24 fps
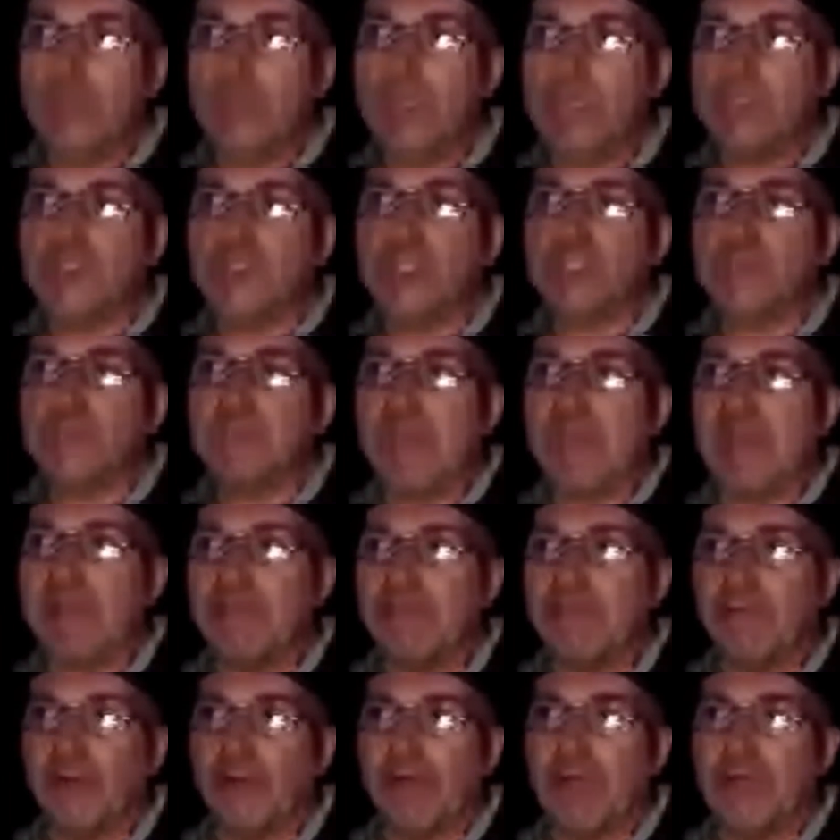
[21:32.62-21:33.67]
it's just better
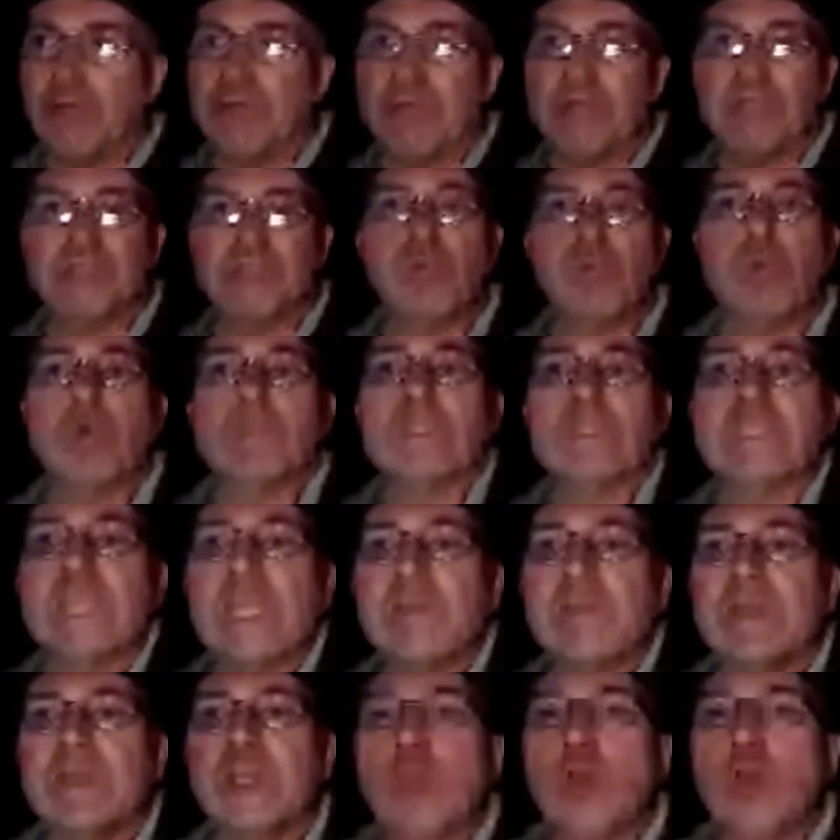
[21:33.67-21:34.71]
for it, I think. So does
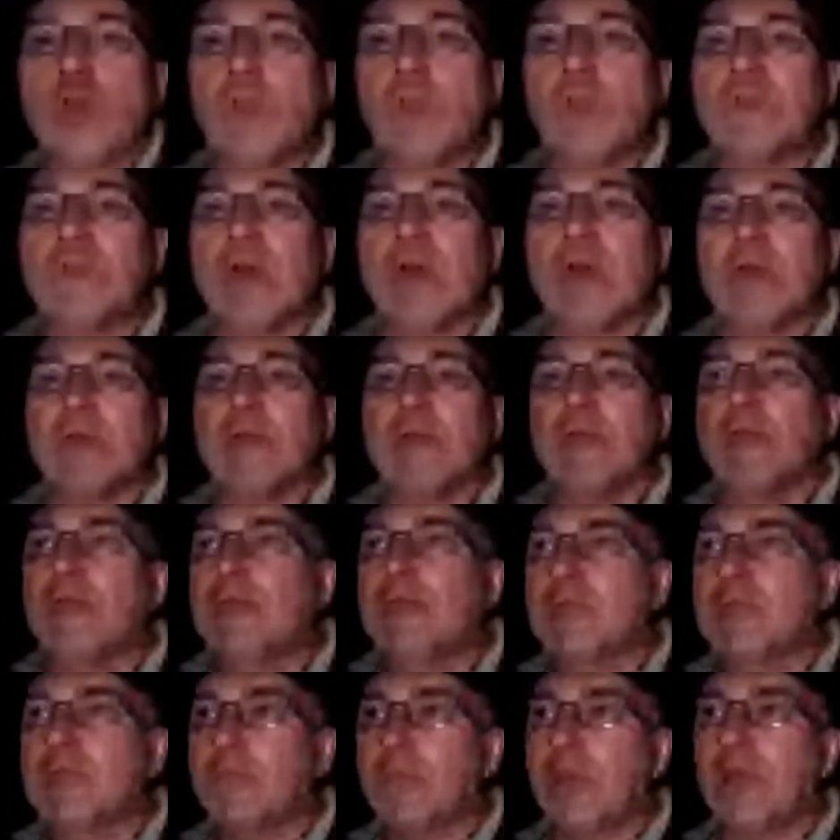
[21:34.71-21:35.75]
anybody know about that?
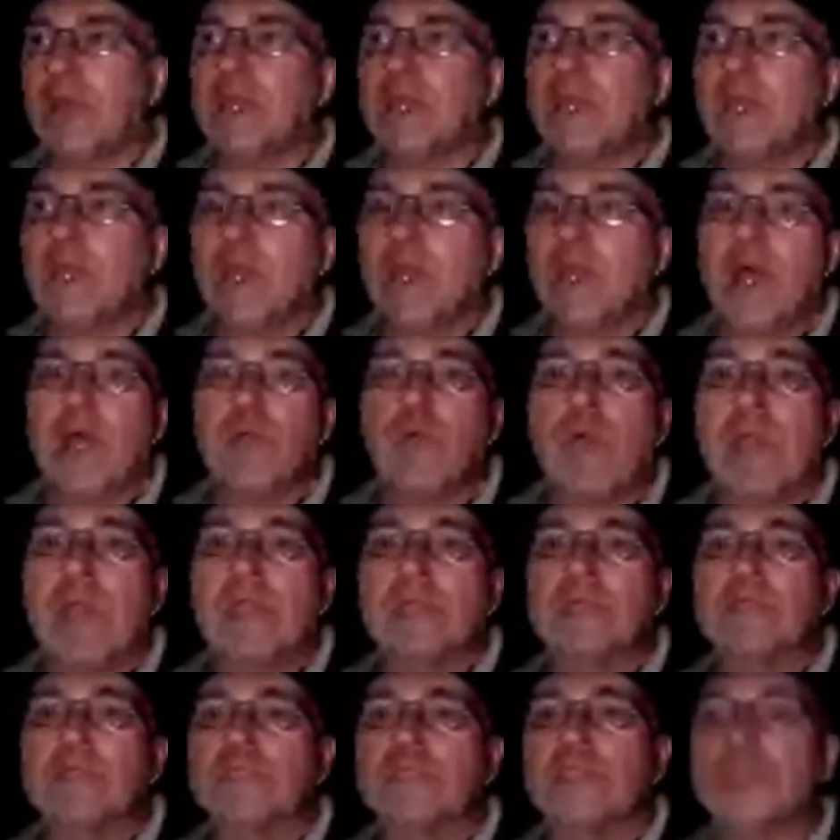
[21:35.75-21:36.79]
The bunker I
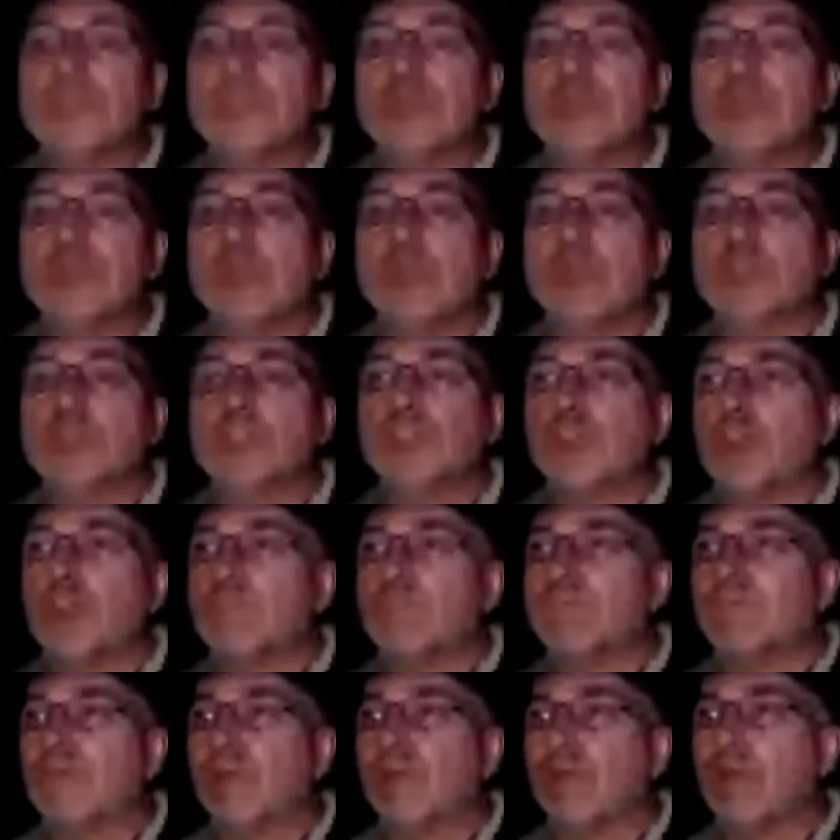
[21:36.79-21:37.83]
went to looks
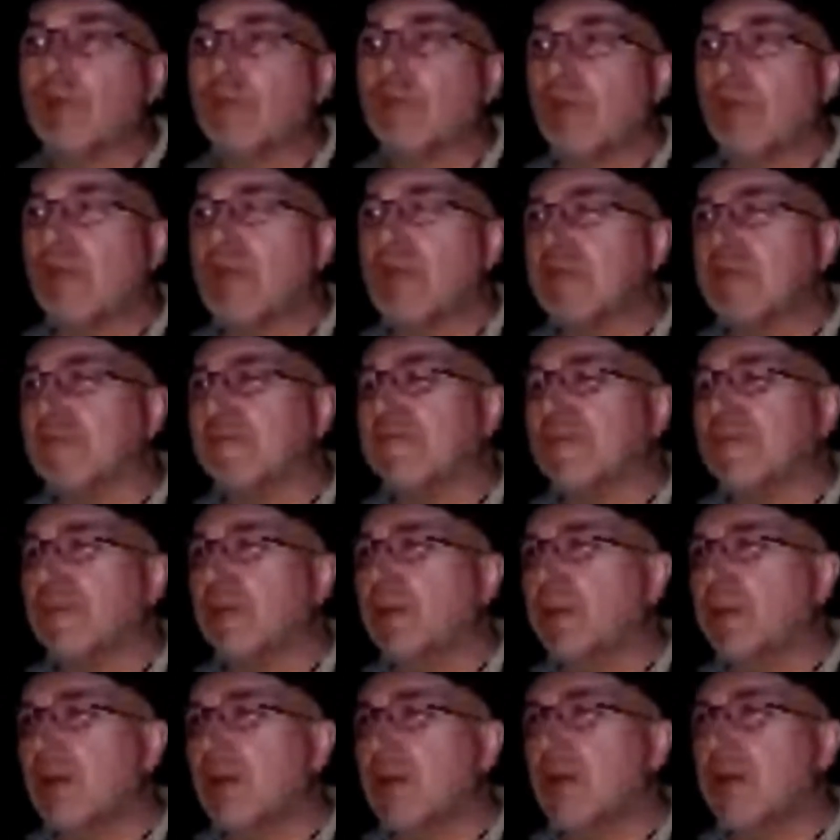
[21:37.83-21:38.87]
good for a rave.
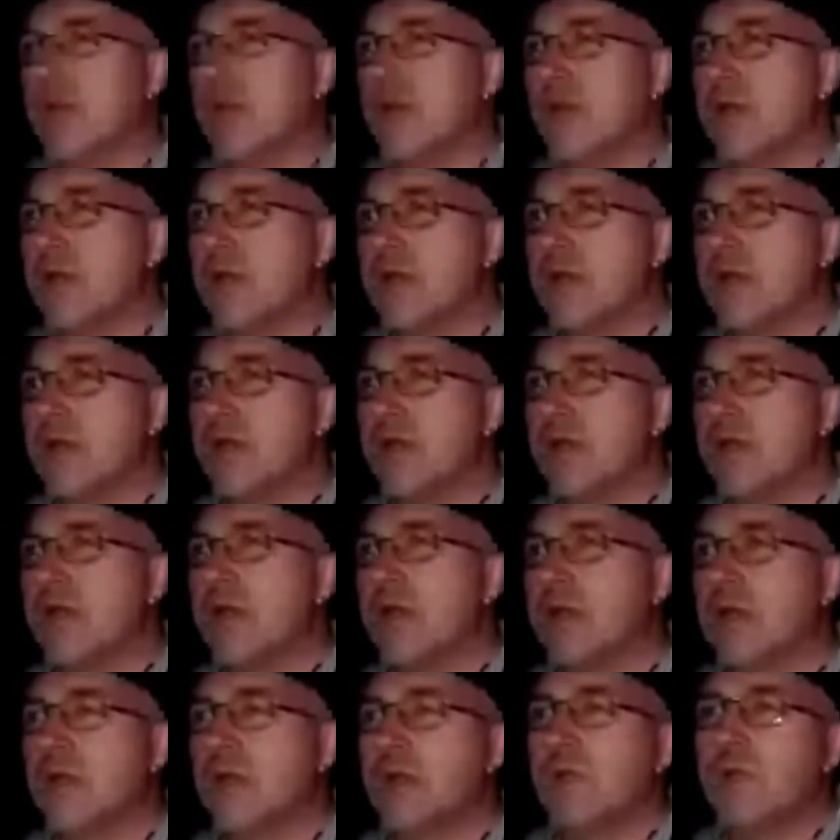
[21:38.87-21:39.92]

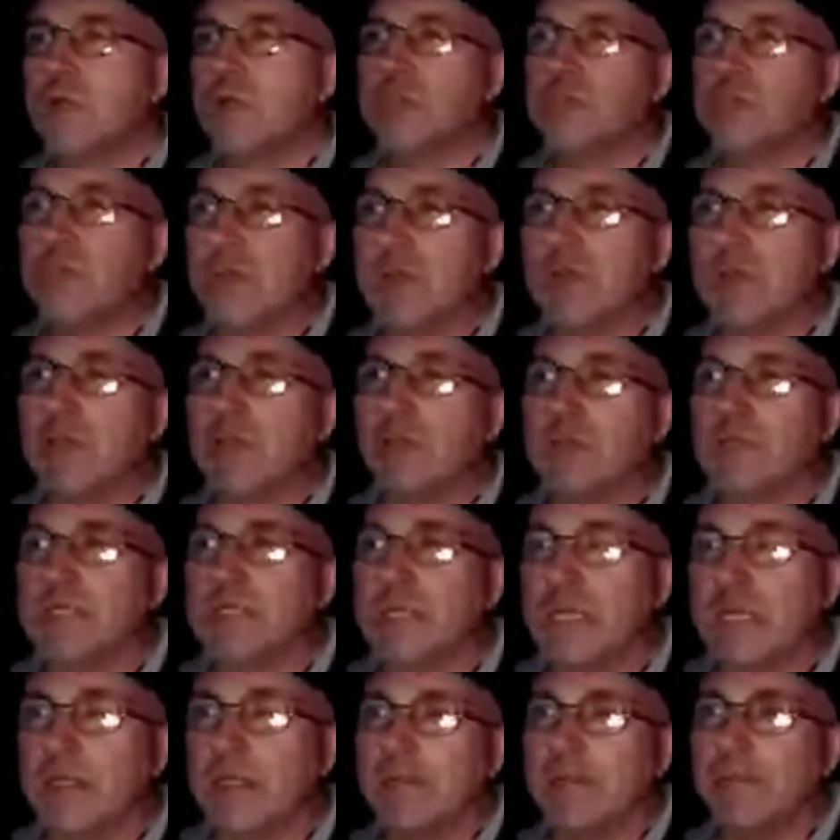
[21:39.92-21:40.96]
Which bunker
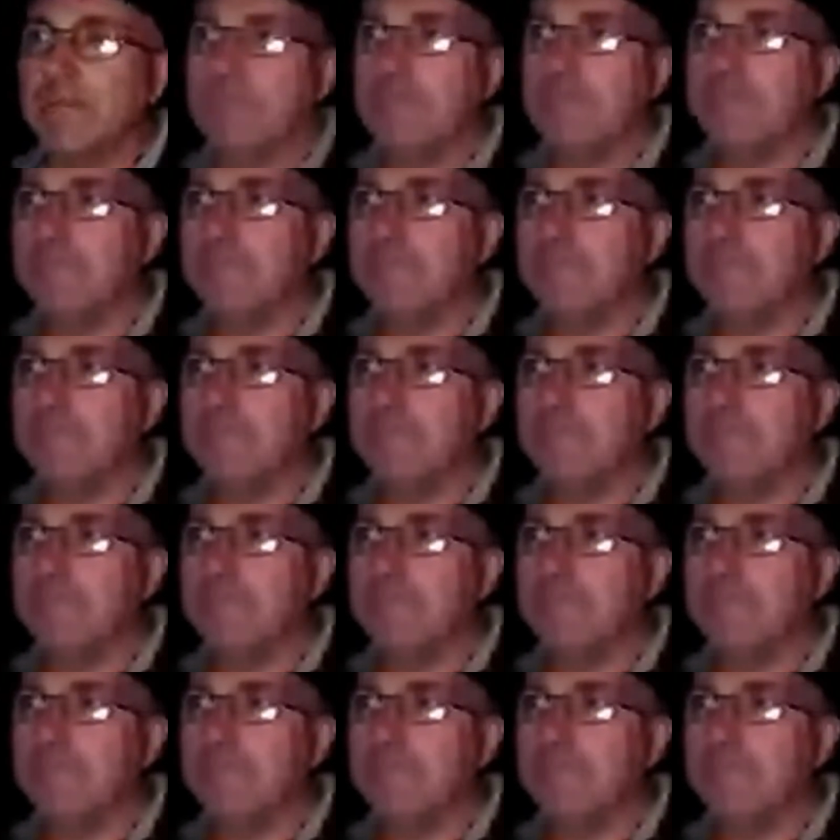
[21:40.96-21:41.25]
was it?